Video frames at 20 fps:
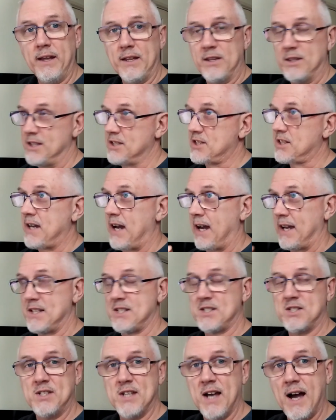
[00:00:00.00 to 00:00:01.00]
in this
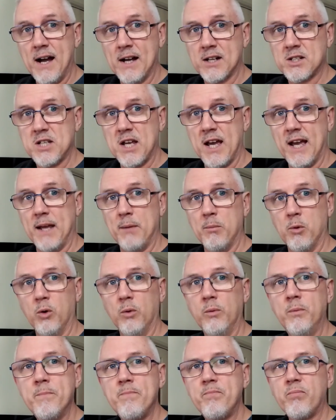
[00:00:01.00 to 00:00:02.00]
case
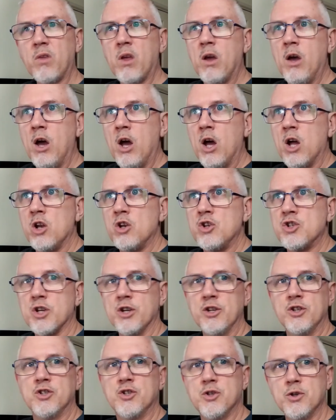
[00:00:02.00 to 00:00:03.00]
Darktable,
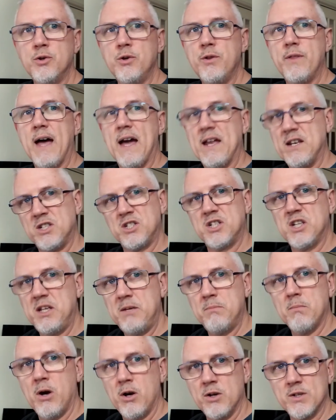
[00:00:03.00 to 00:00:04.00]
to do that
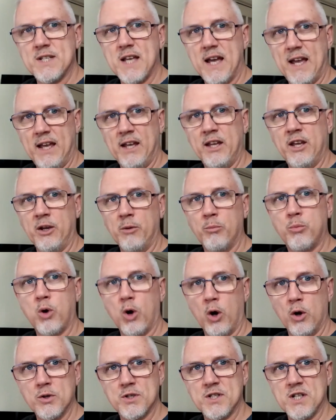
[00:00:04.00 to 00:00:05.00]
demosaicing
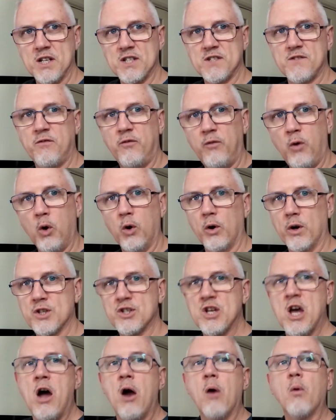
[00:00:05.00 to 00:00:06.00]
process for
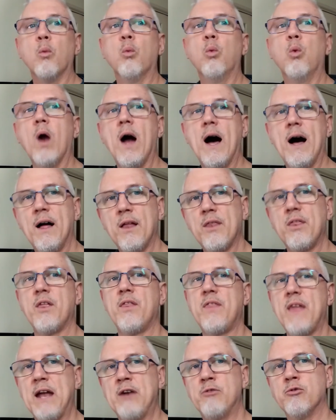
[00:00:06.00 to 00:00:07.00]
us rather
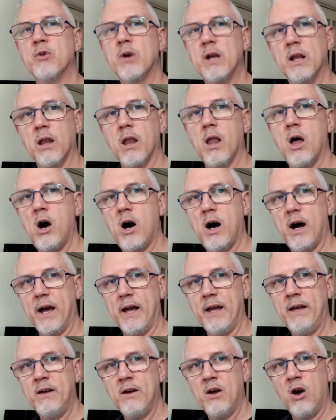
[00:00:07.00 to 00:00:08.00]
than
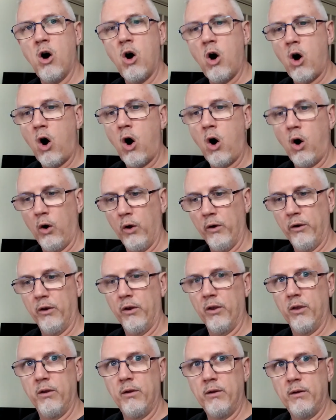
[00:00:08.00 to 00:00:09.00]
rely
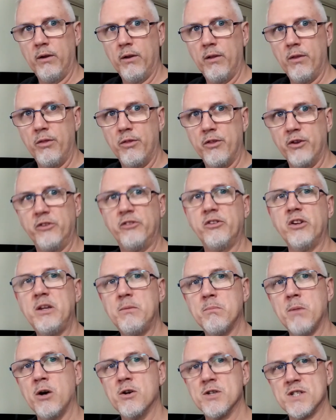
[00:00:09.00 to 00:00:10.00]
on the
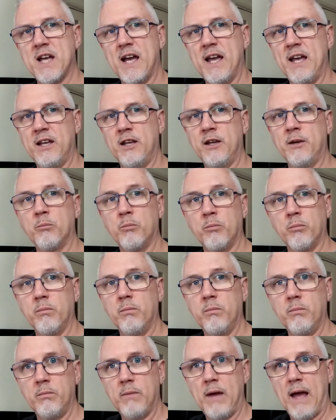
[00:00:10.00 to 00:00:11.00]
demosaicing
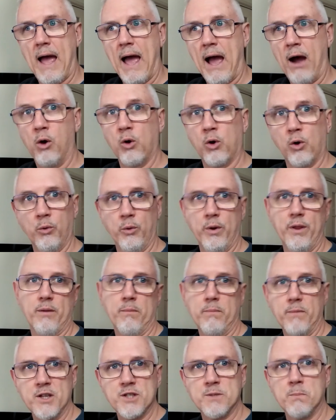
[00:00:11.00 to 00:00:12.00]

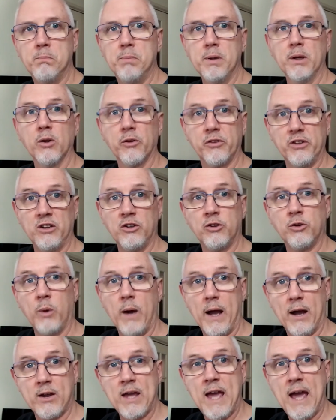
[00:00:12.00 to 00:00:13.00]
algorithm that's built into
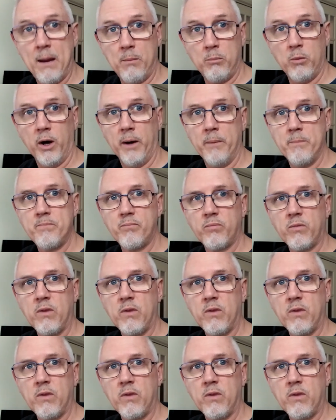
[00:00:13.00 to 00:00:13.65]
our camera.